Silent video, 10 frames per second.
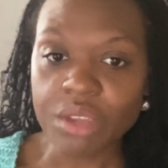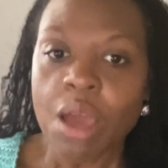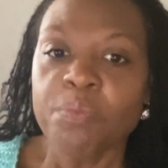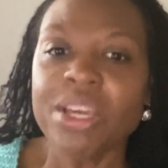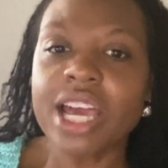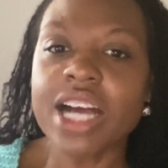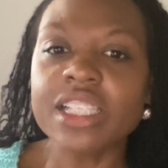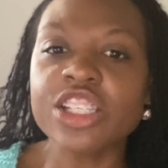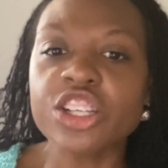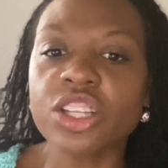
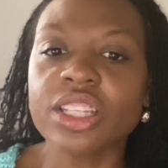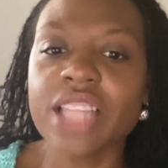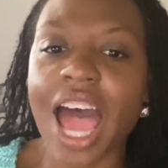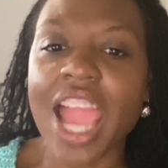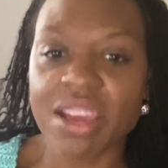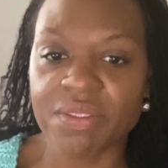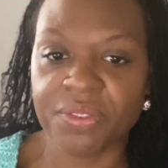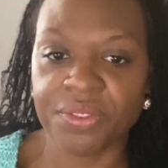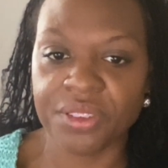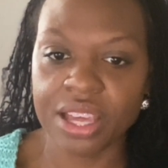Because your life
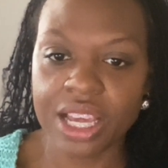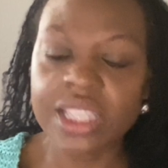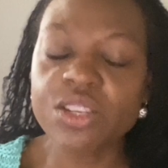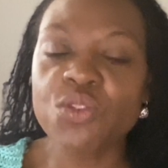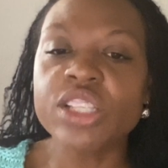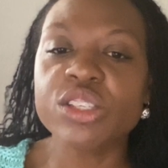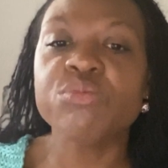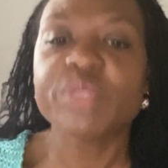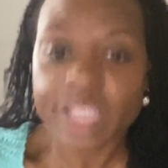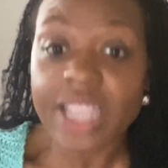is going to
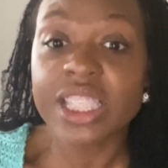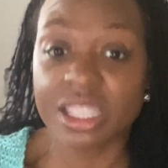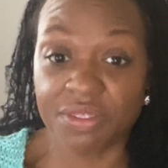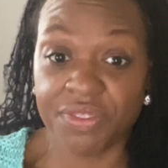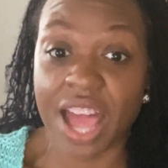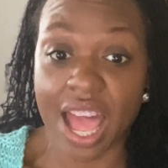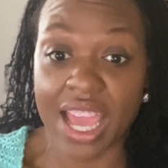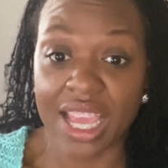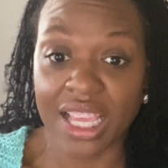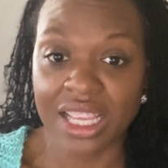
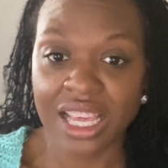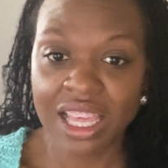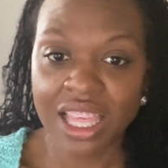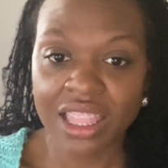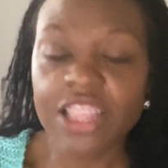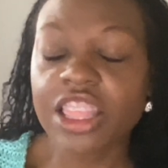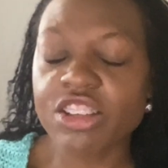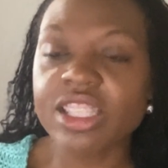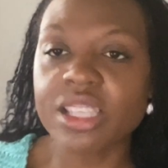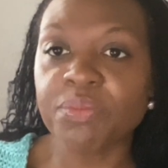testify that
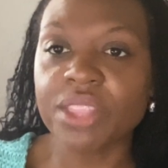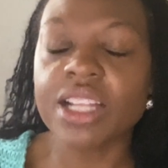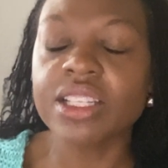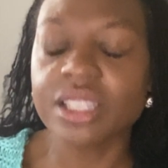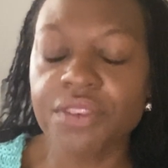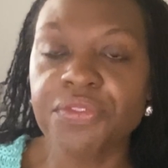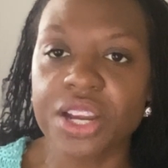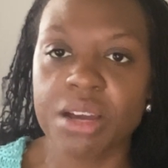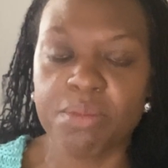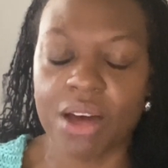there's something different
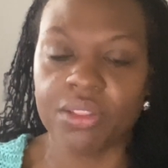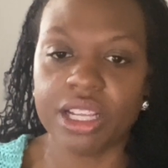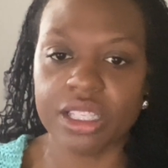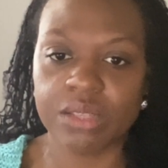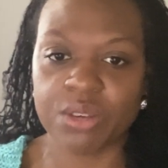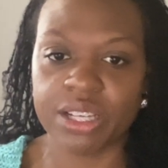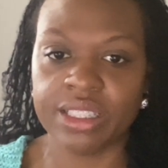about this one.